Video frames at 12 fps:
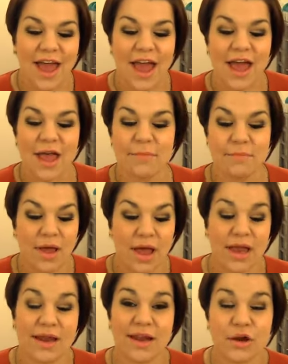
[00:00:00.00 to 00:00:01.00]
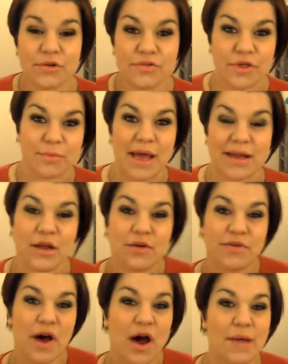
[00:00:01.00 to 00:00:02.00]
and a lot of them had a lot
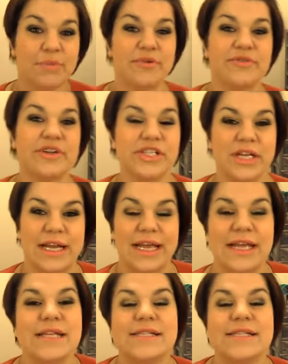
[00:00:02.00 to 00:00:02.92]
of hype originally,